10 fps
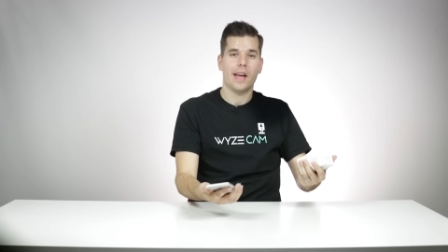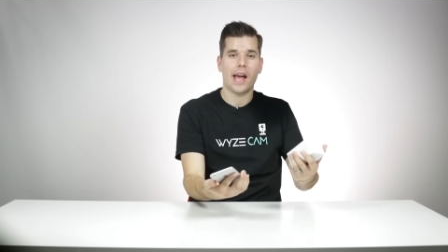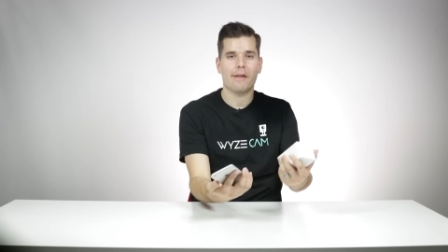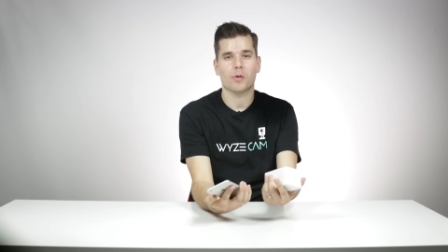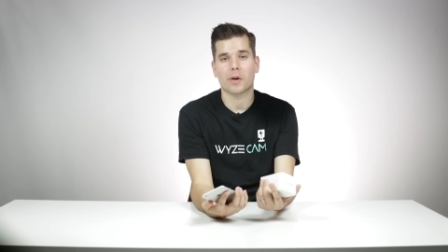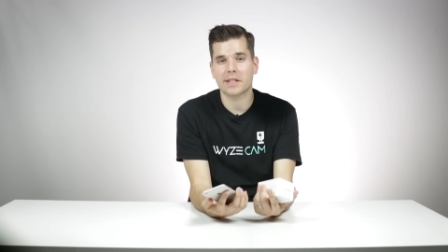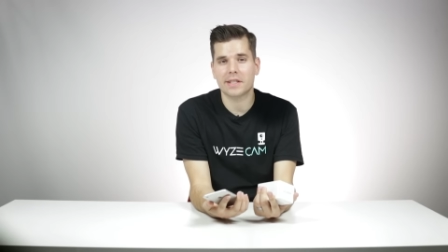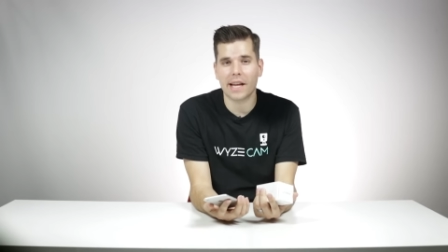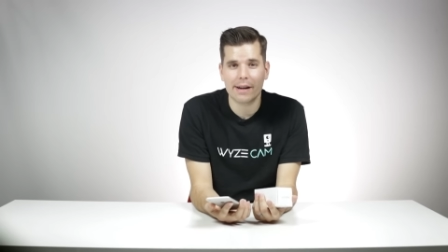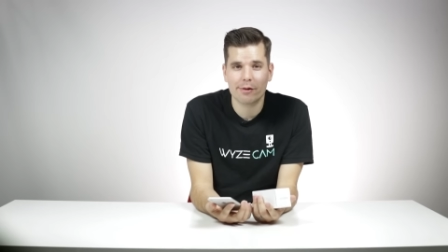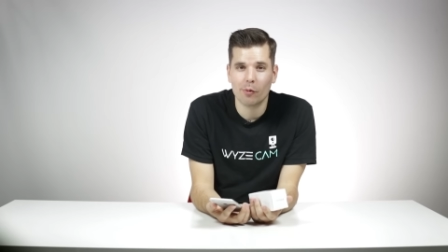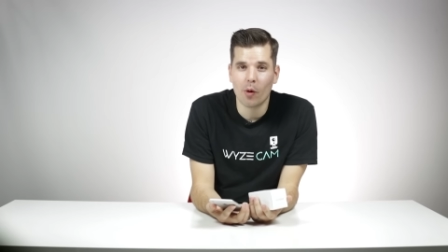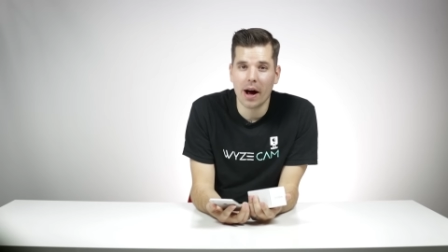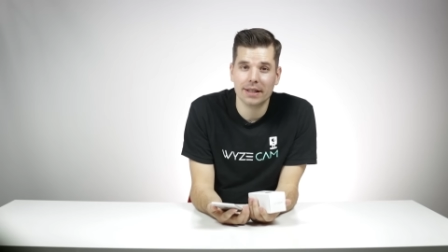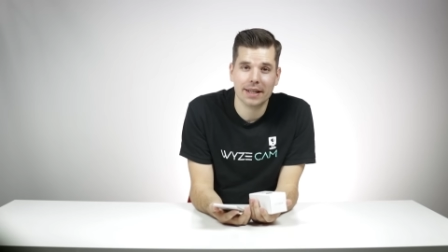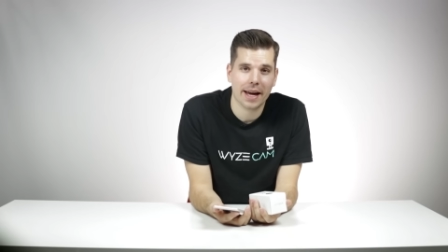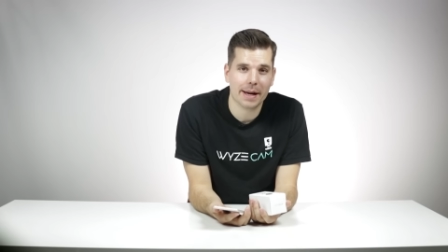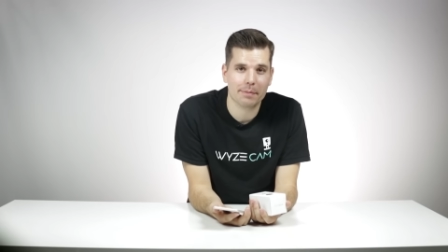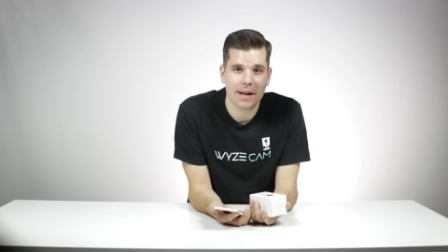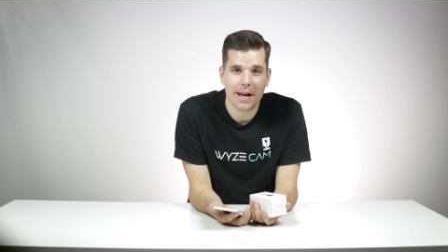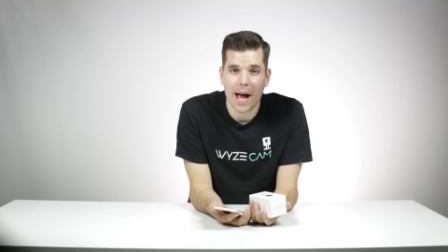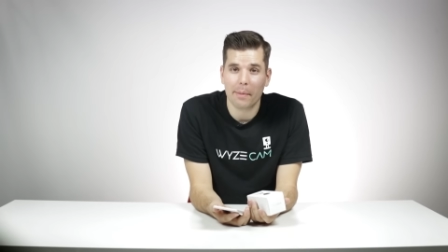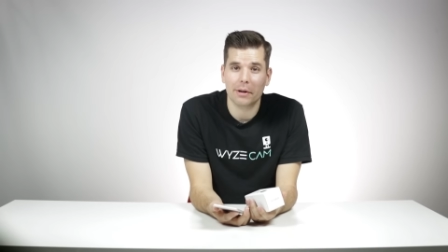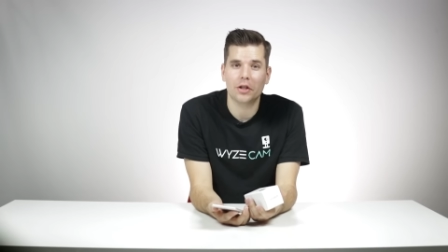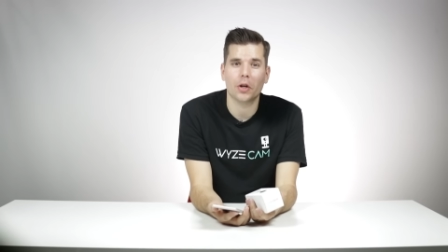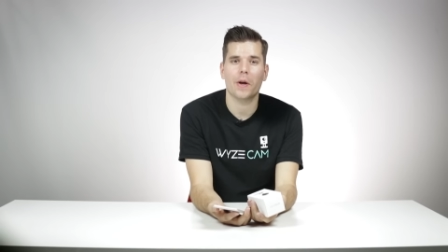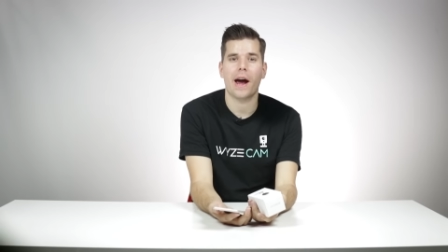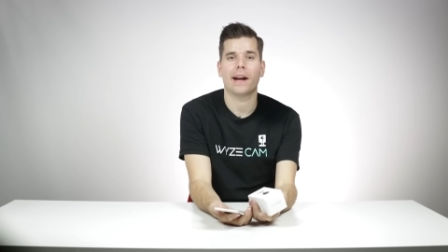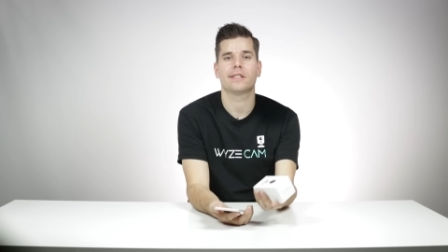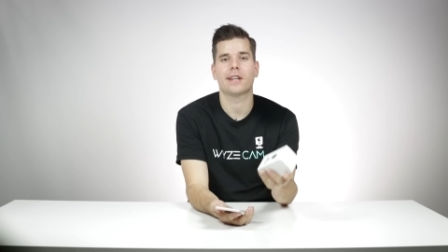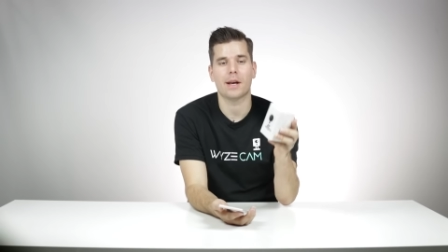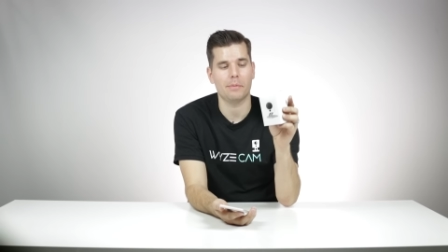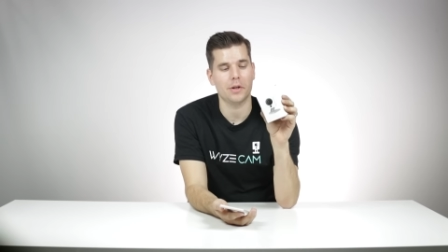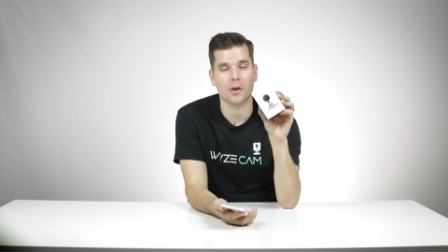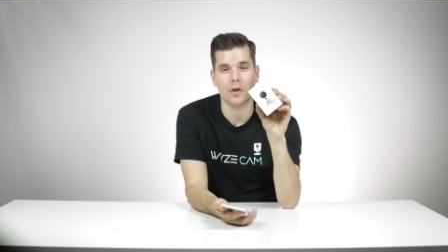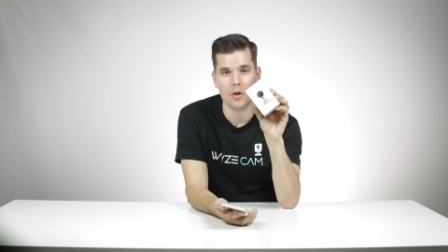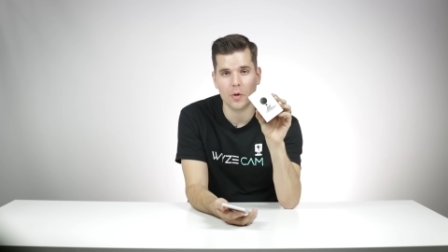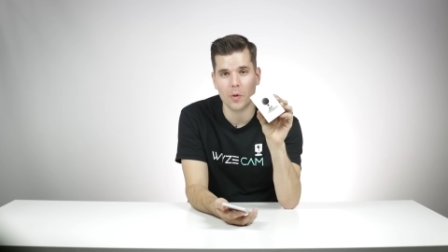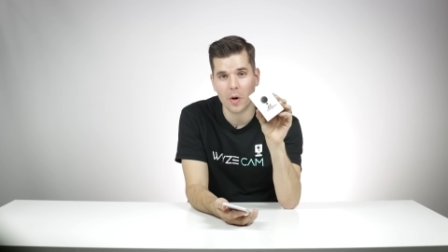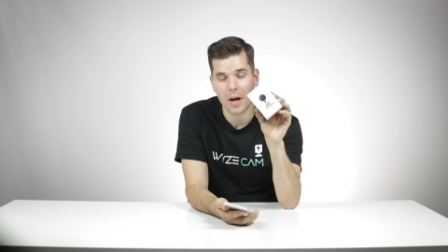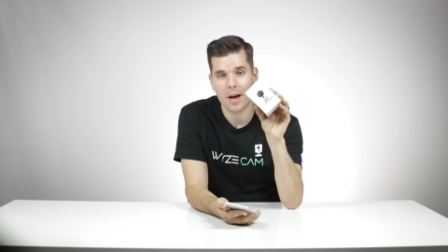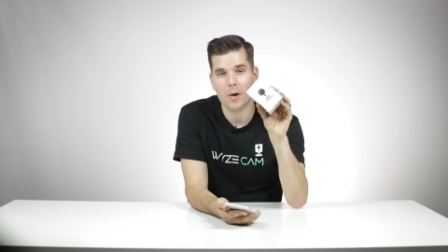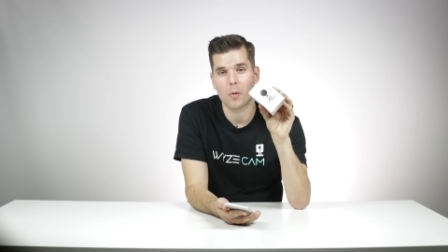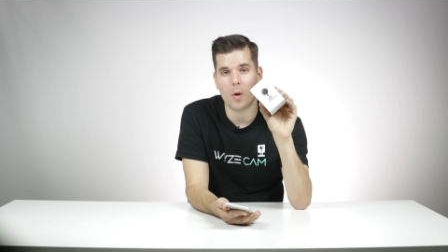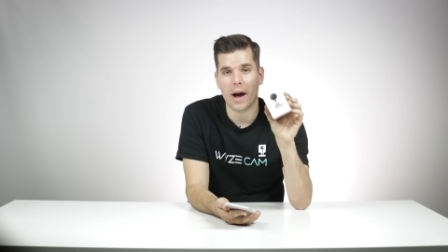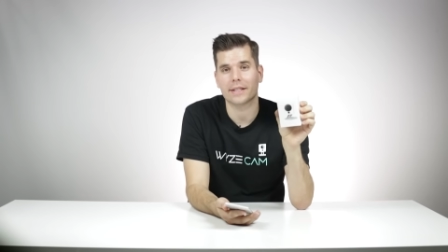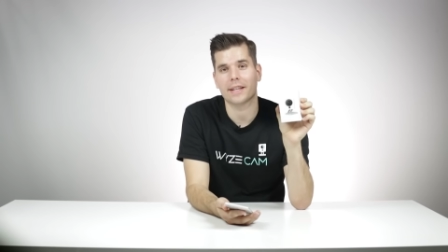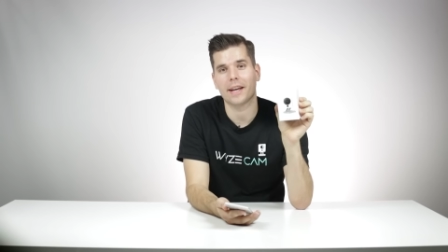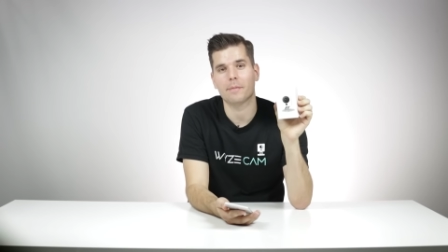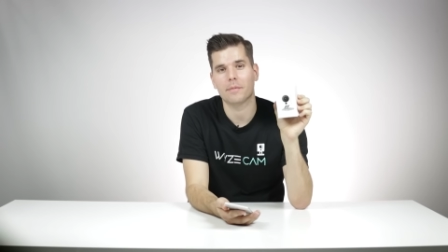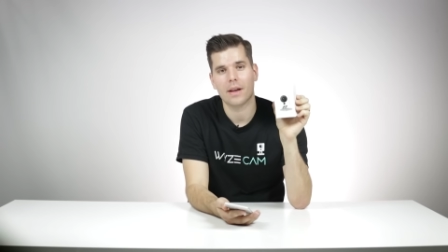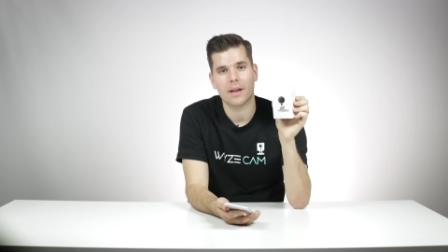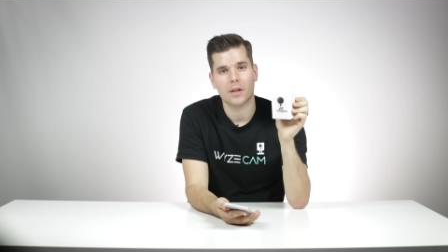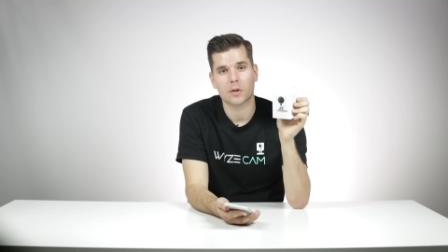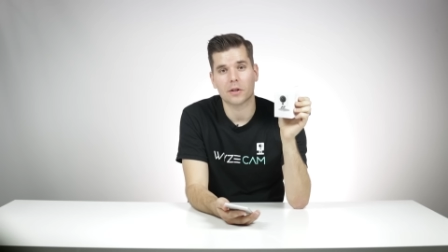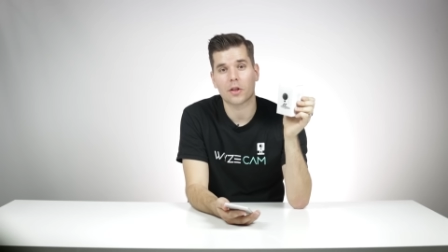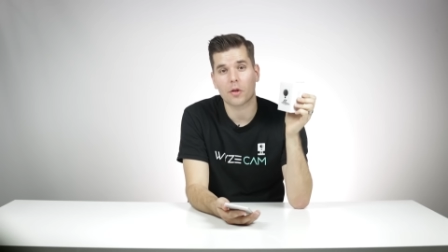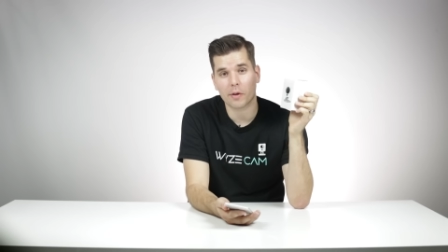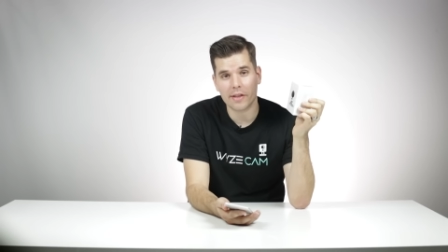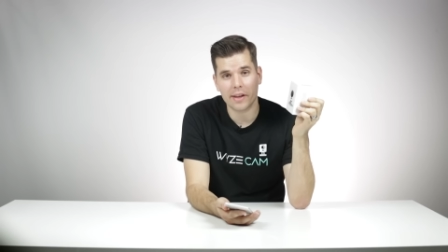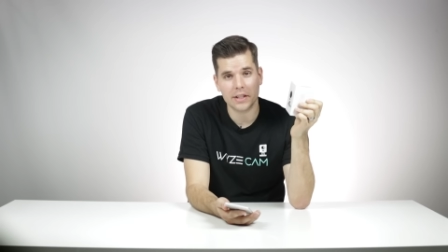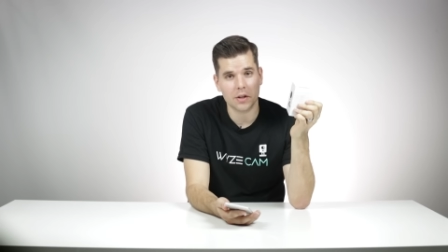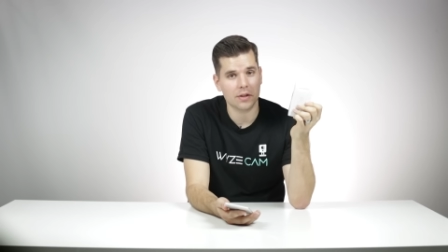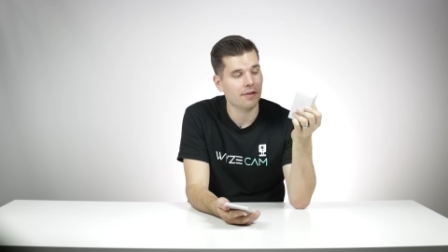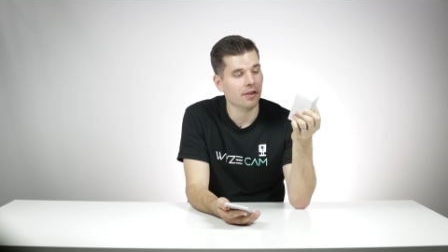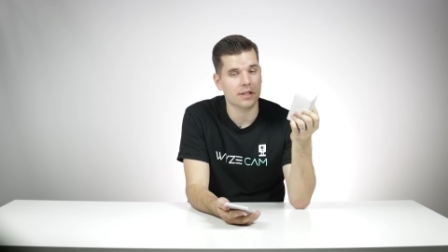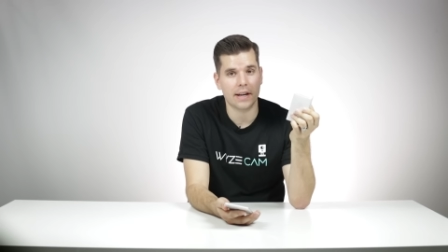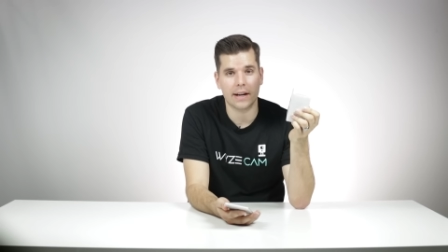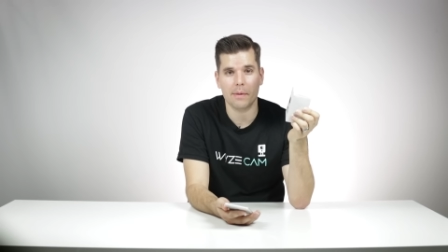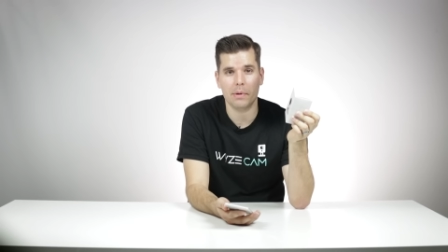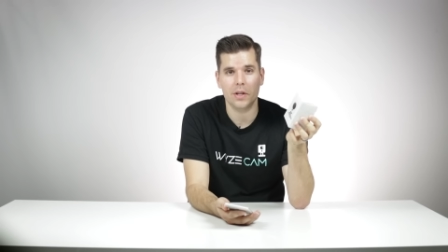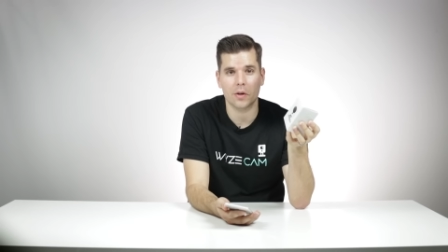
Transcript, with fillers: Hey everyone, it's Dave from Wyzecam. I'm gonna show you how to set up your new Wyzecam. So there's three things you'll need for setup.